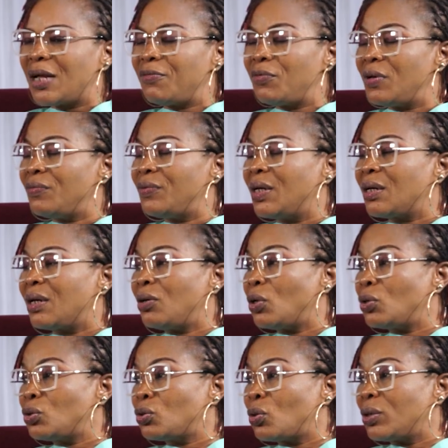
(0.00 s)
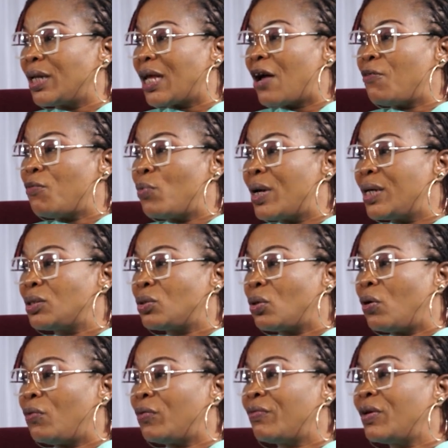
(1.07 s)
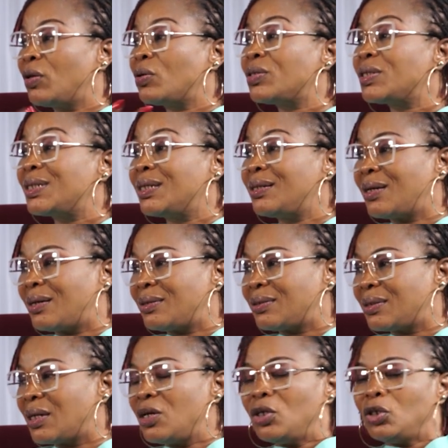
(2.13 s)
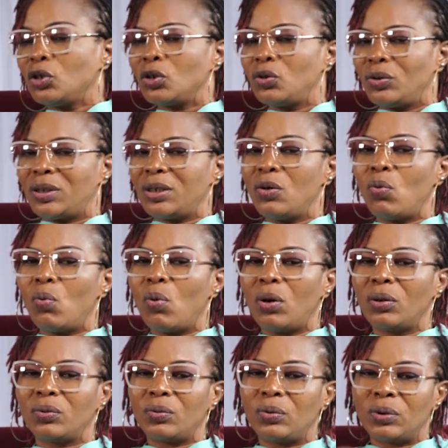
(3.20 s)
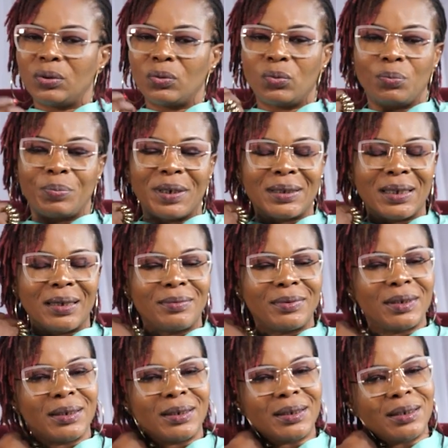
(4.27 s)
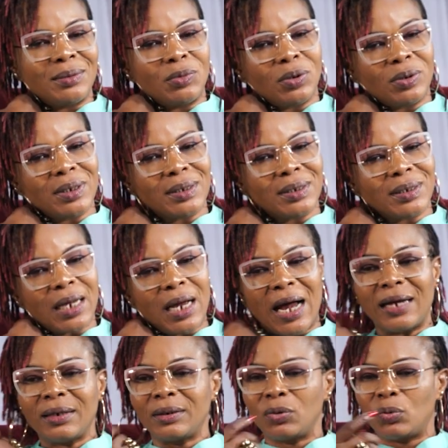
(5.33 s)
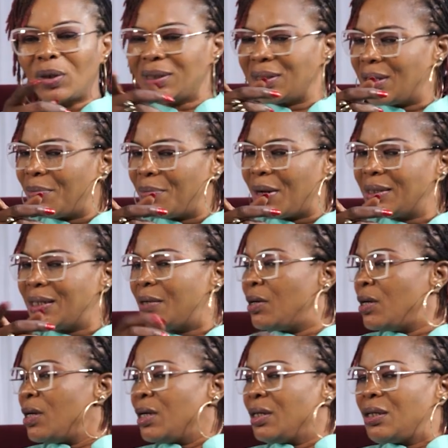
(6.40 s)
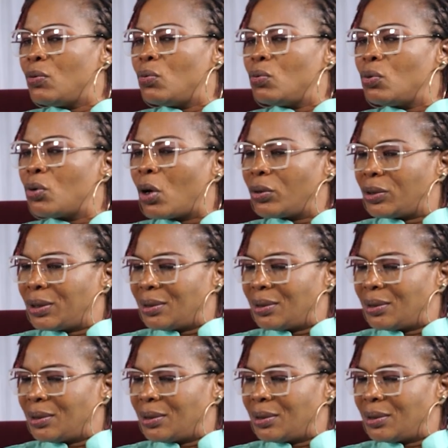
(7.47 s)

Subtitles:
Even if they cannot talk, they have ways of giving us signals. So you see one, by the time they see me or they start, and one thing about them, they will not